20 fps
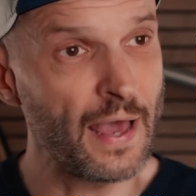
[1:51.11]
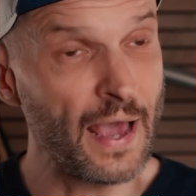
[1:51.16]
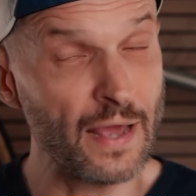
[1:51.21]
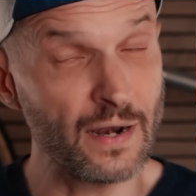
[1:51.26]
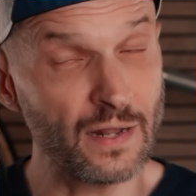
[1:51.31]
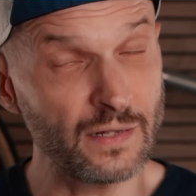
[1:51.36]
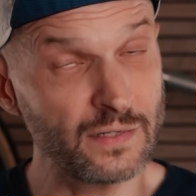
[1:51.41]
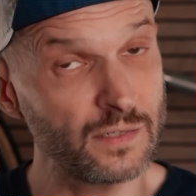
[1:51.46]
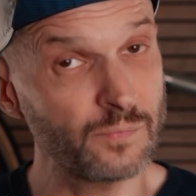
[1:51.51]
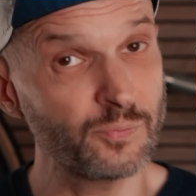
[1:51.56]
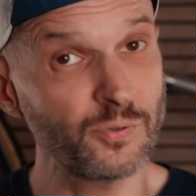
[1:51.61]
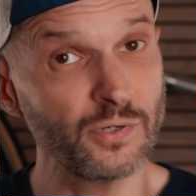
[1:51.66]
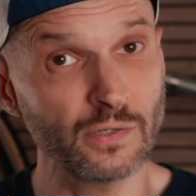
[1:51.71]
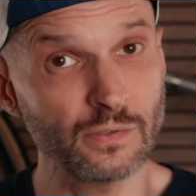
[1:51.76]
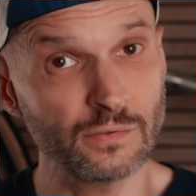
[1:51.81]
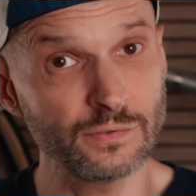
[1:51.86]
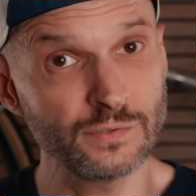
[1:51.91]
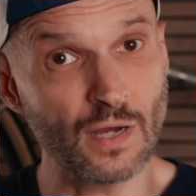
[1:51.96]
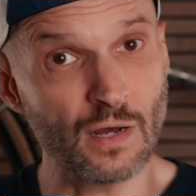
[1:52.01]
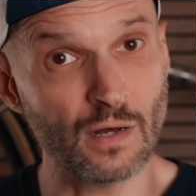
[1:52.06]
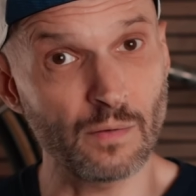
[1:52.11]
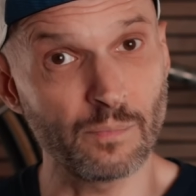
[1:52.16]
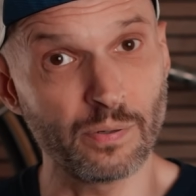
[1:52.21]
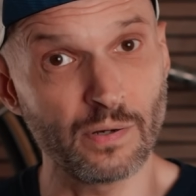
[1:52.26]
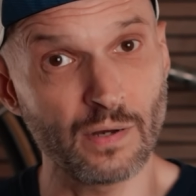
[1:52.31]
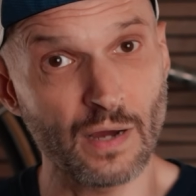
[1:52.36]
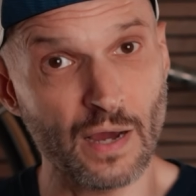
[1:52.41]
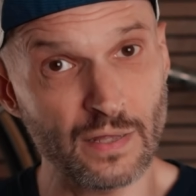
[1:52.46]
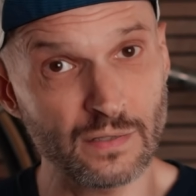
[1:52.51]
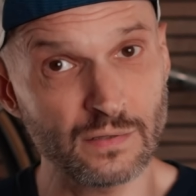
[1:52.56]
And I did a pretty good job.
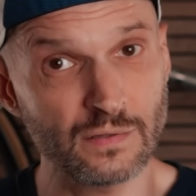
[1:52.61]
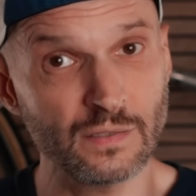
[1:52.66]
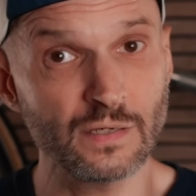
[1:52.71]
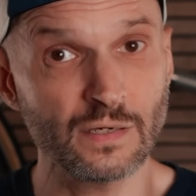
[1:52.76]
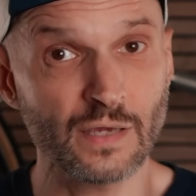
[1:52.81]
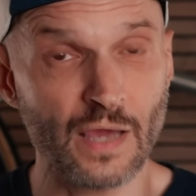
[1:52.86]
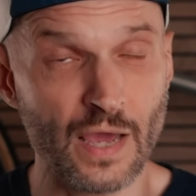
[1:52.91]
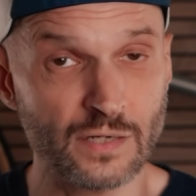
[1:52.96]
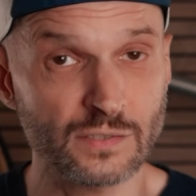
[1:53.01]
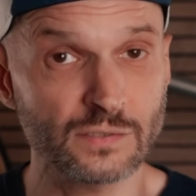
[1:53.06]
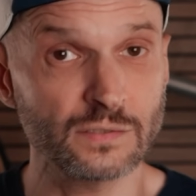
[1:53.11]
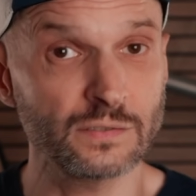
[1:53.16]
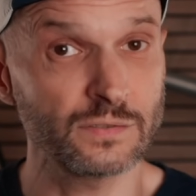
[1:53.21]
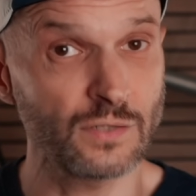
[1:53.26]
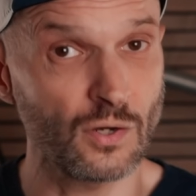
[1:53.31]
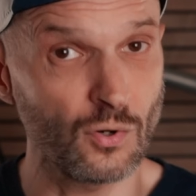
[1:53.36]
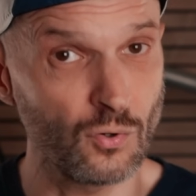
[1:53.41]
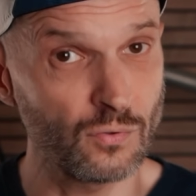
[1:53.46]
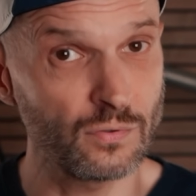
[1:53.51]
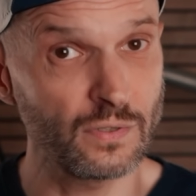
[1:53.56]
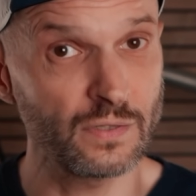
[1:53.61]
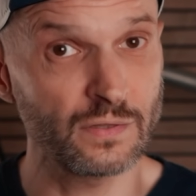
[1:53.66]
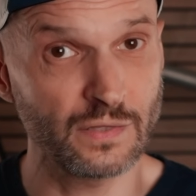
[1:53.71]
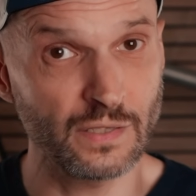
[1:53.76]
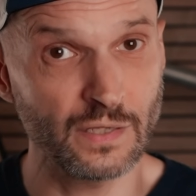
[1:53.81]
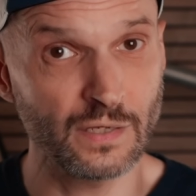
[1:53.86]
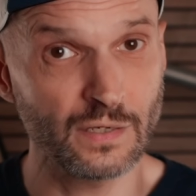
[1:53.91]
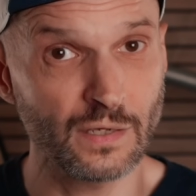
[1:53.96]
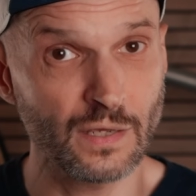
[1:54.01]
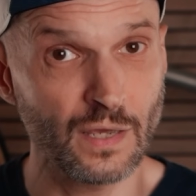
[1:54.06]
I think actually the only
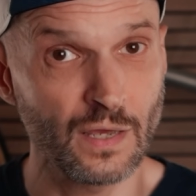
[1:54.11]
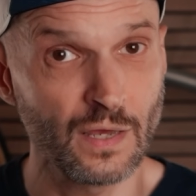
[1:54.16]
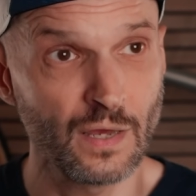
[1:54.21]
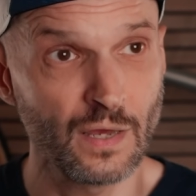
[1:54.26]
thing